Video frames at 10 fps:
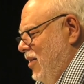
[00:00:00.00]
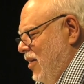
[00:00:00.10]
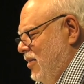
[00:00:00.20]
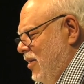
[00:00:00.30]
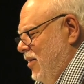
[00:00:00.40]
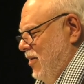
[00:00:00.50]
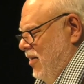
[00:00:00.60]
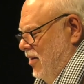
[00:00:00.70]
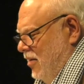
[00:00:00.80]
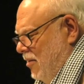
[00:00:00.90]
that the
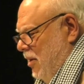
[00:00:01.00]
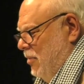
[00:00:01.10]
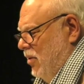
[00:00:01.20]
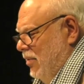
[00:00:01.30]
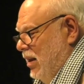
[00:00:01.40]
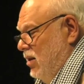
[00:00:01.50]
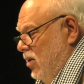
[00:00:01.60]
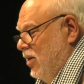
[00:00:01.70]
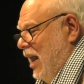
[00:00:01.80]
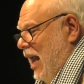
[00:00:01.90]
that the people are really
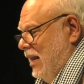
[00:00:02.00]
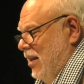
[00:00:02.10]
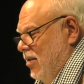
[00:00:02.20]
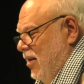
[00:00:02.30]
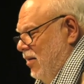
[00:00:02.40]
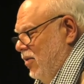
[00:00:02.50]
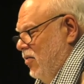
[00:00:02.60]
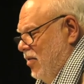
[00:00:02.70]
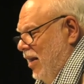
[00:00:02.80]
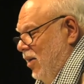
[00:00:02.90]
looking at this and
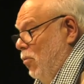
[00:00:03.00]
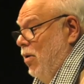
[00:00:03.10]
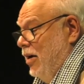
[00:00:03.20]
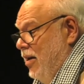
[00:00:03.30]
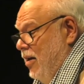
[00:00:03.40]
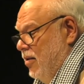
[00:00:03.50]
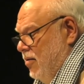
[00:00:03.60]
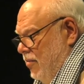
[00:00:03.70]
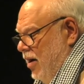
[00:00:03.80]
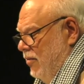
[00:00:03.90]
understanding what it
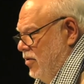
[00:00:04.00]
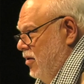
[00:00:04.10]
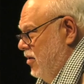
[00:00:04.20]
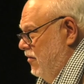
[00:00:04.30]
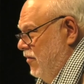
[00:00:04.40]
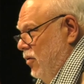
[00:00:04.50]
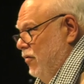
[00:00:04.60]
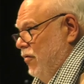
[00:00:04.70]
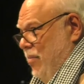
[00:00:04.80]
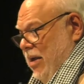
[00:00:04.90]
is, right? Which is the view
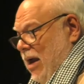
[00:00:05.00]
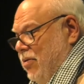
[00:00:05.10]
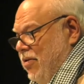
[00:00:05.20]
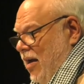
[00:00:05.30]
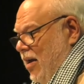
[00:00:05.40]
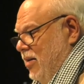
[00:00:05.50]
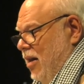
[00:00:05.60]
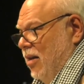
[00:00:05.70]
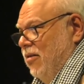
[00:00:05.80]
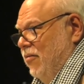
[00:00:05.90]
from the outside,
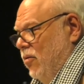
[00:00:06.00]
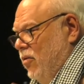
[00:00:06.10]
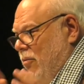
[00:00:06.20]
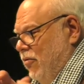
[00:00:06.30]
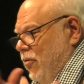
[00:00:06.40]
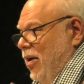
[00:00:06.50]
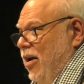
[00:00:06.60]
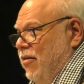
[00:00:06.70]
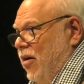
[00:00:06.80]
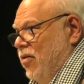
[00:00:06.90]
not the view that we've
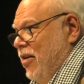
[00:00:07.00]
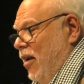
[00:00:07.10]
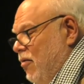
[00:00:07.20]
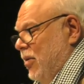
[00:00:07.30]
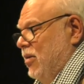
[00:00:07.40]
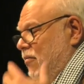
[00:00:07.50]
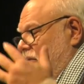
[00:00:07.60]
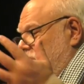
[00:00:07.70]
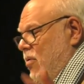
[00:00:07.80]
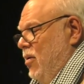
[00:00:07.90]
created of ourselves, but the
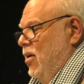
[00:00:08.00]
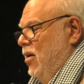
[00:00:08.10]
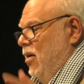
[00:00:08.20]
view